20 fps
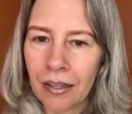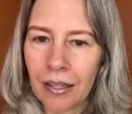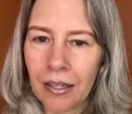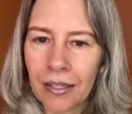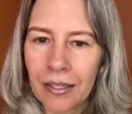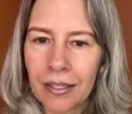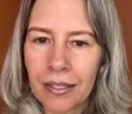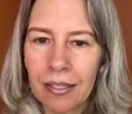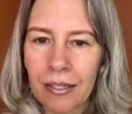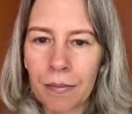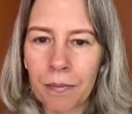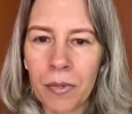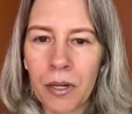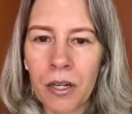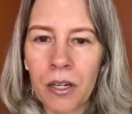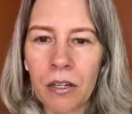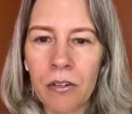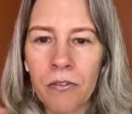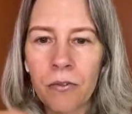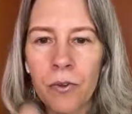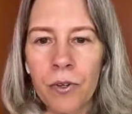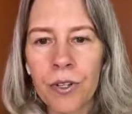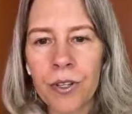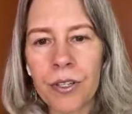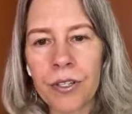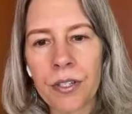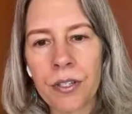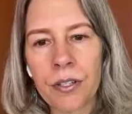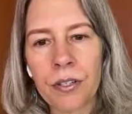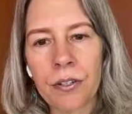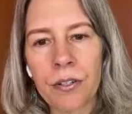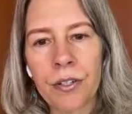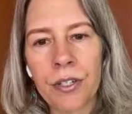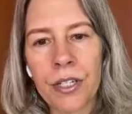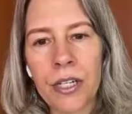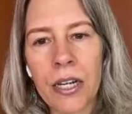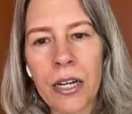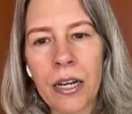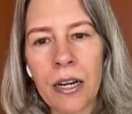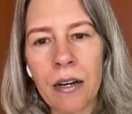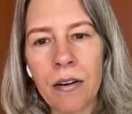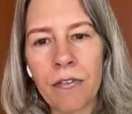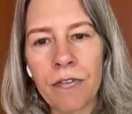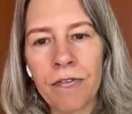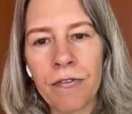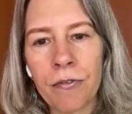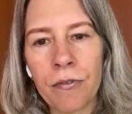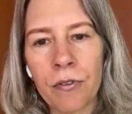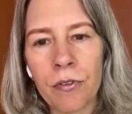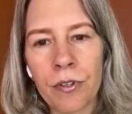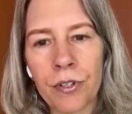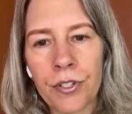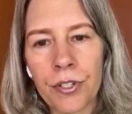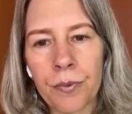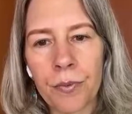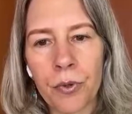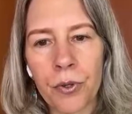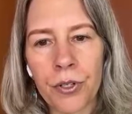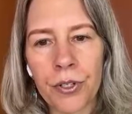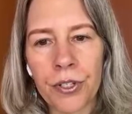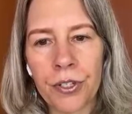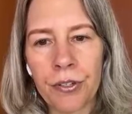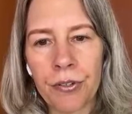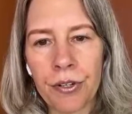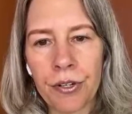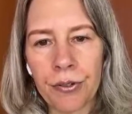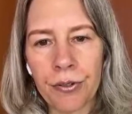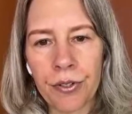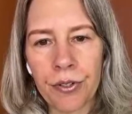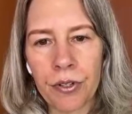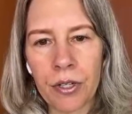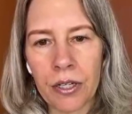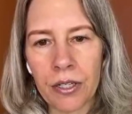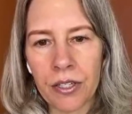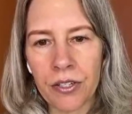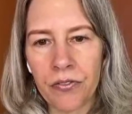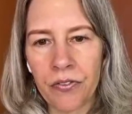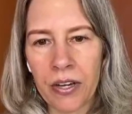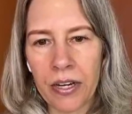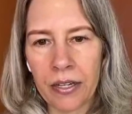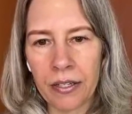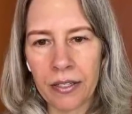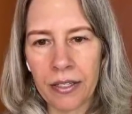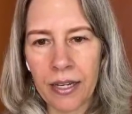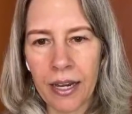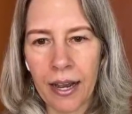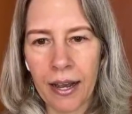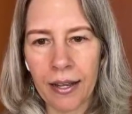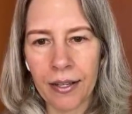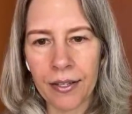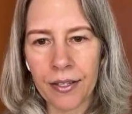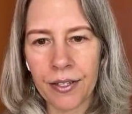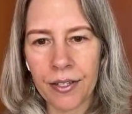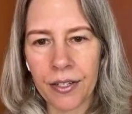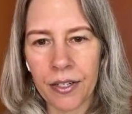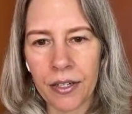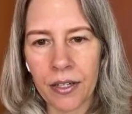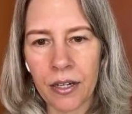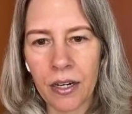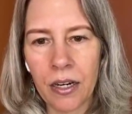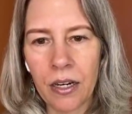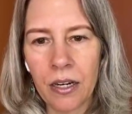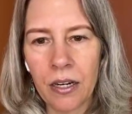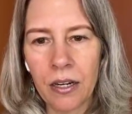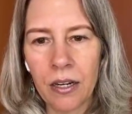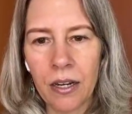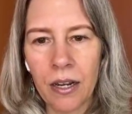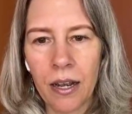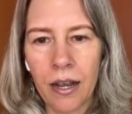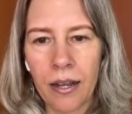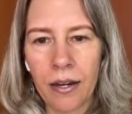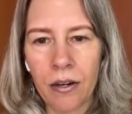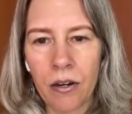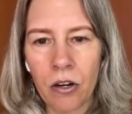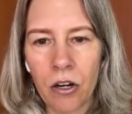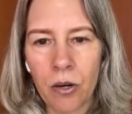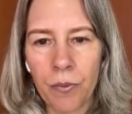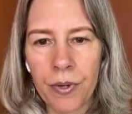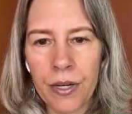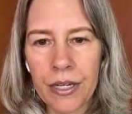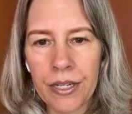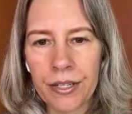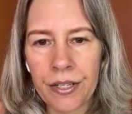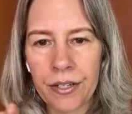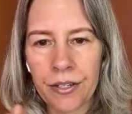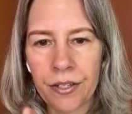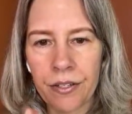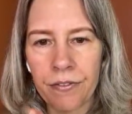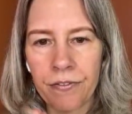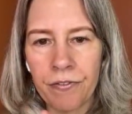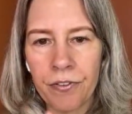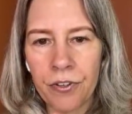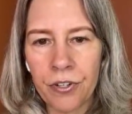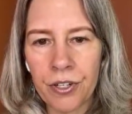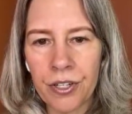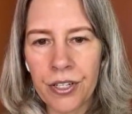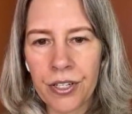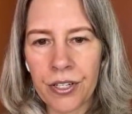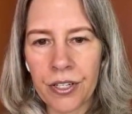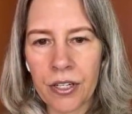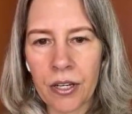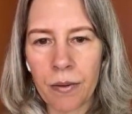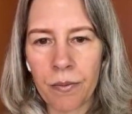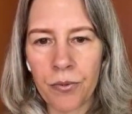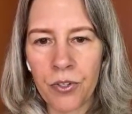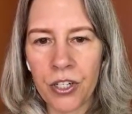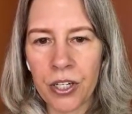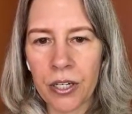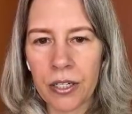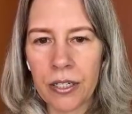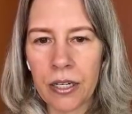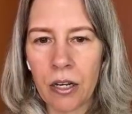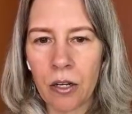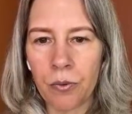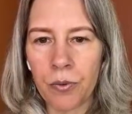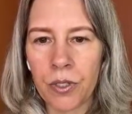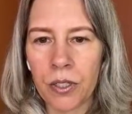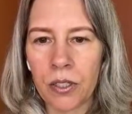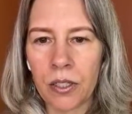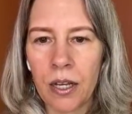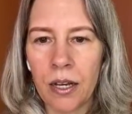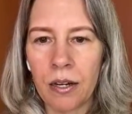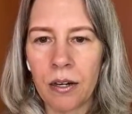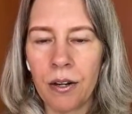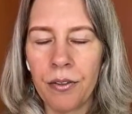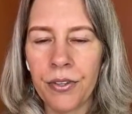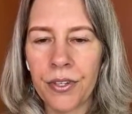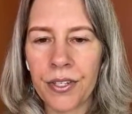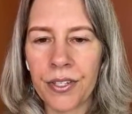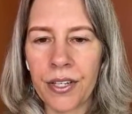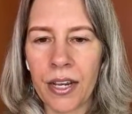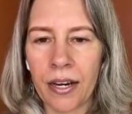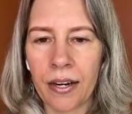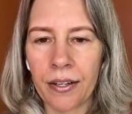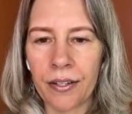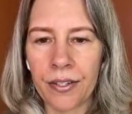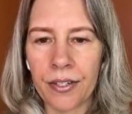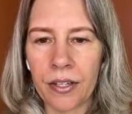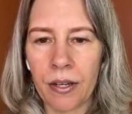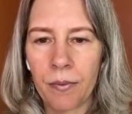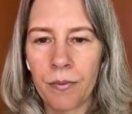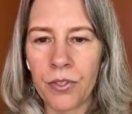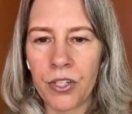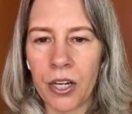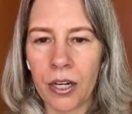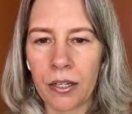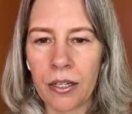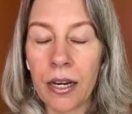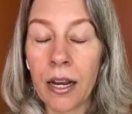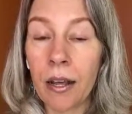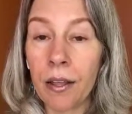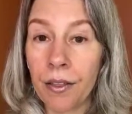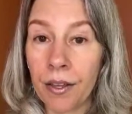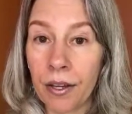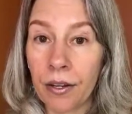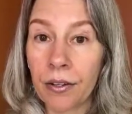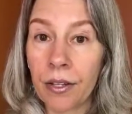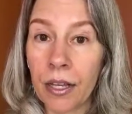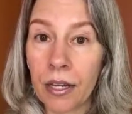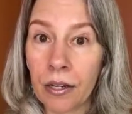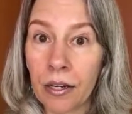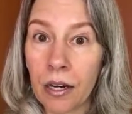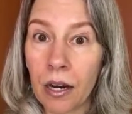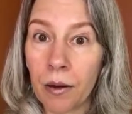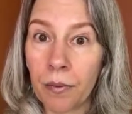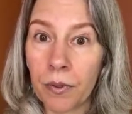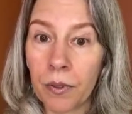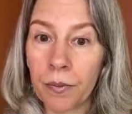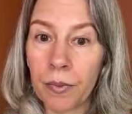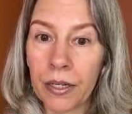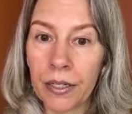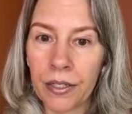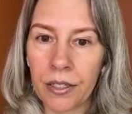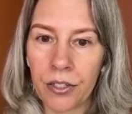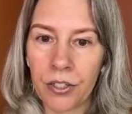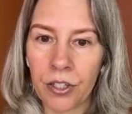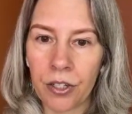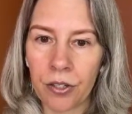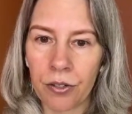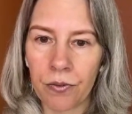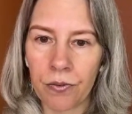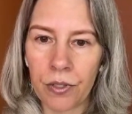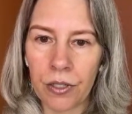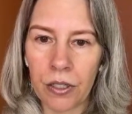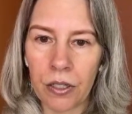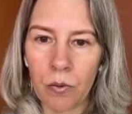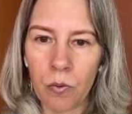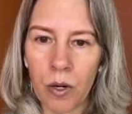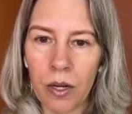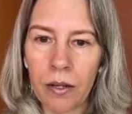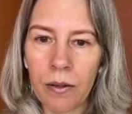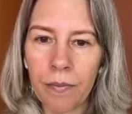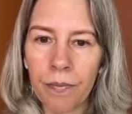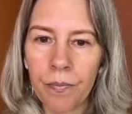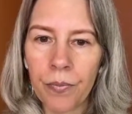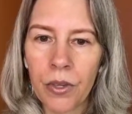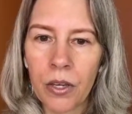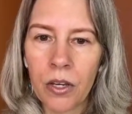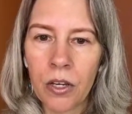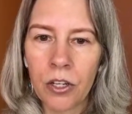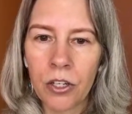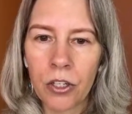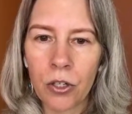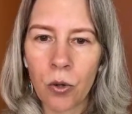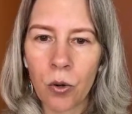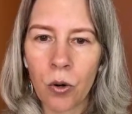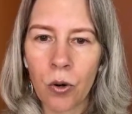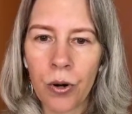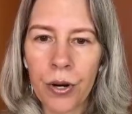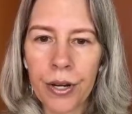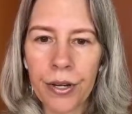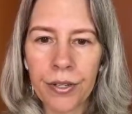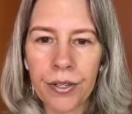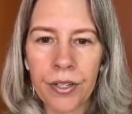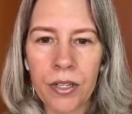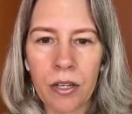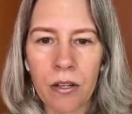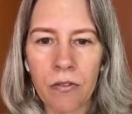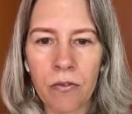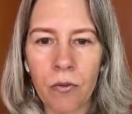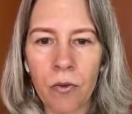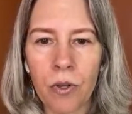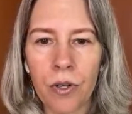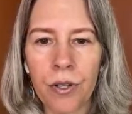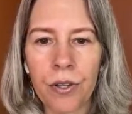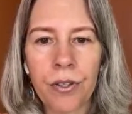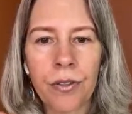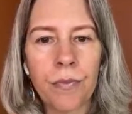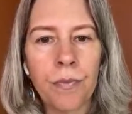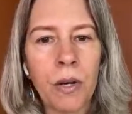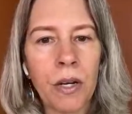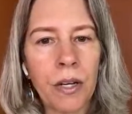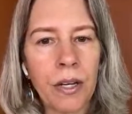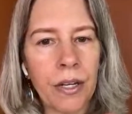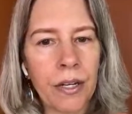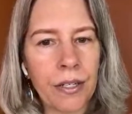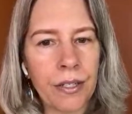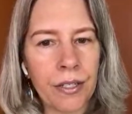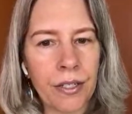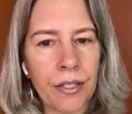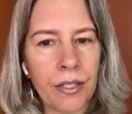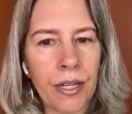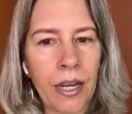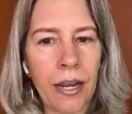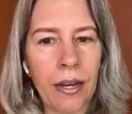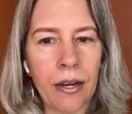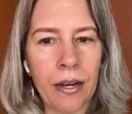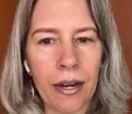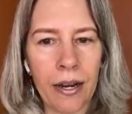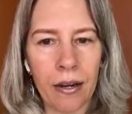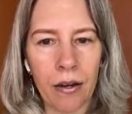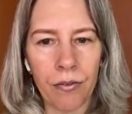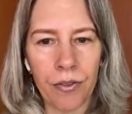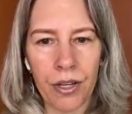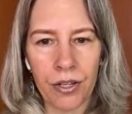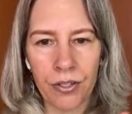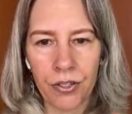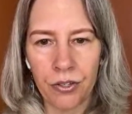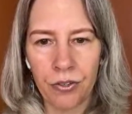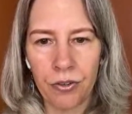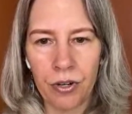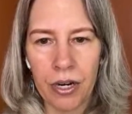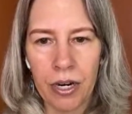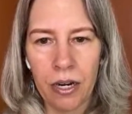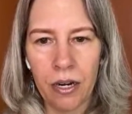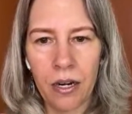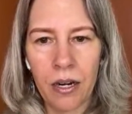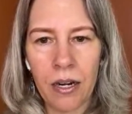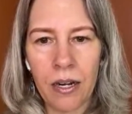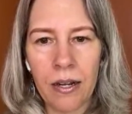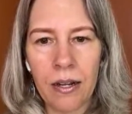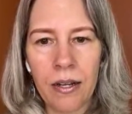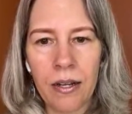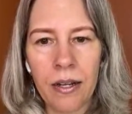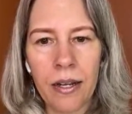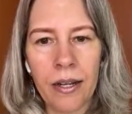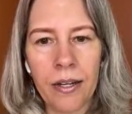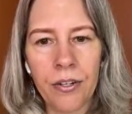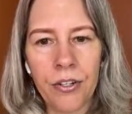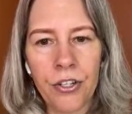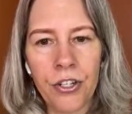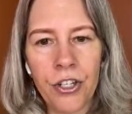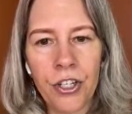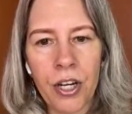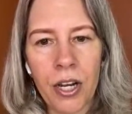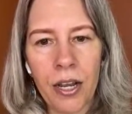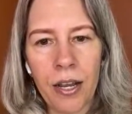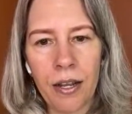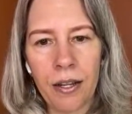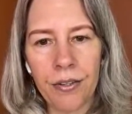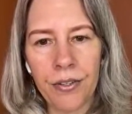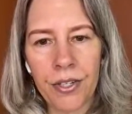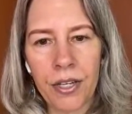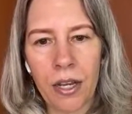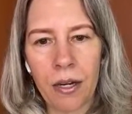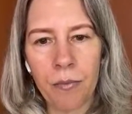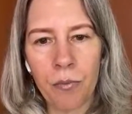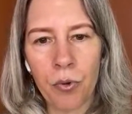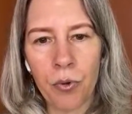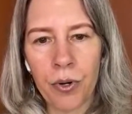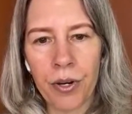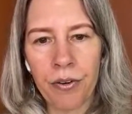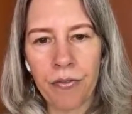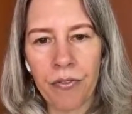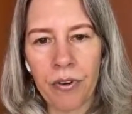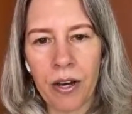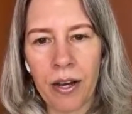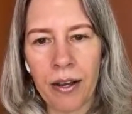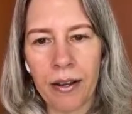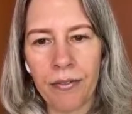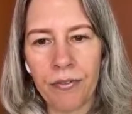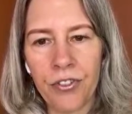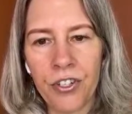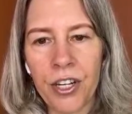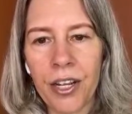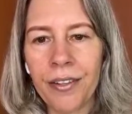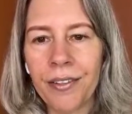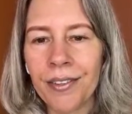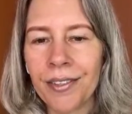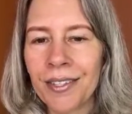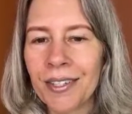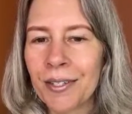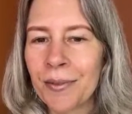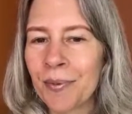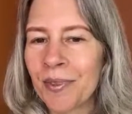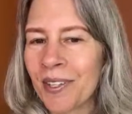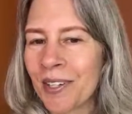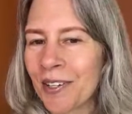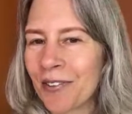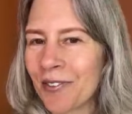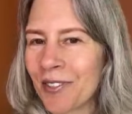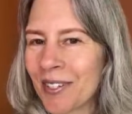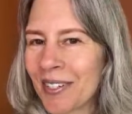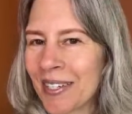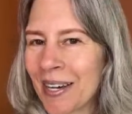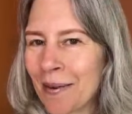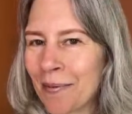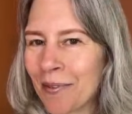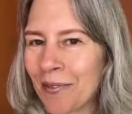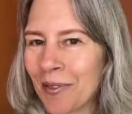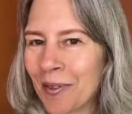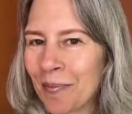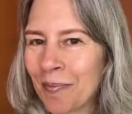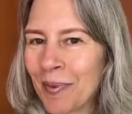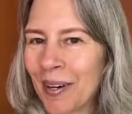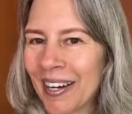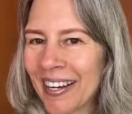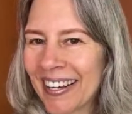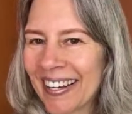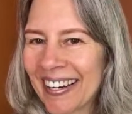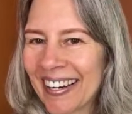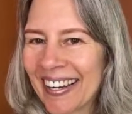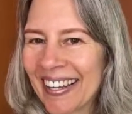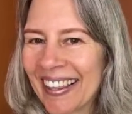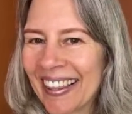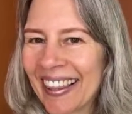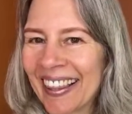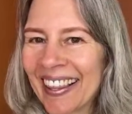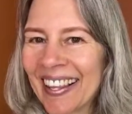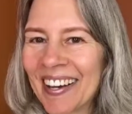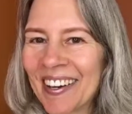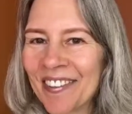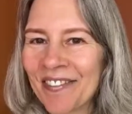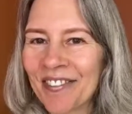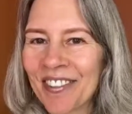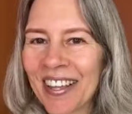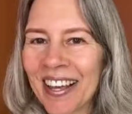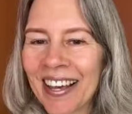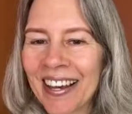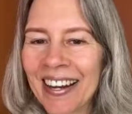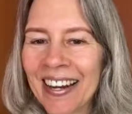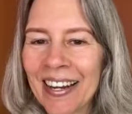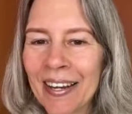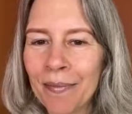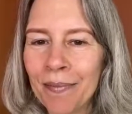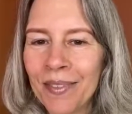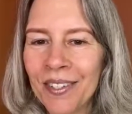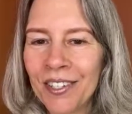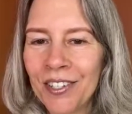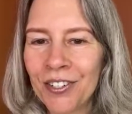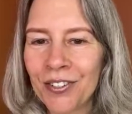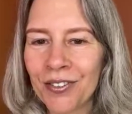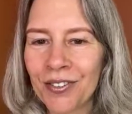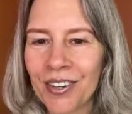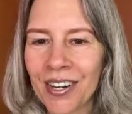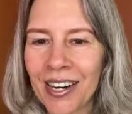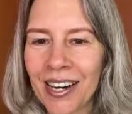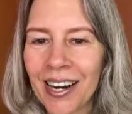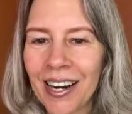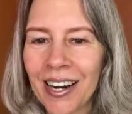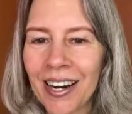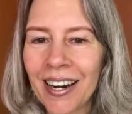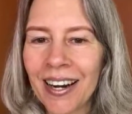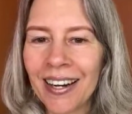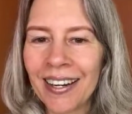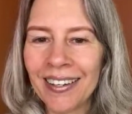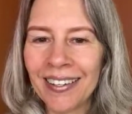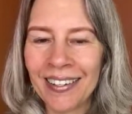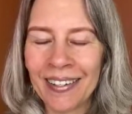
Let's see, bucket of worth is a 13 for Support Studio, so that's fantastic. And Harmony says the first subject helped a lot on the second subject. Yeah, they complement each other really well. Tori and self-worth, bucket is a 10 now. That's great. And Jen, 10.5, gently spilling over the top of the bucket. I love that imagery.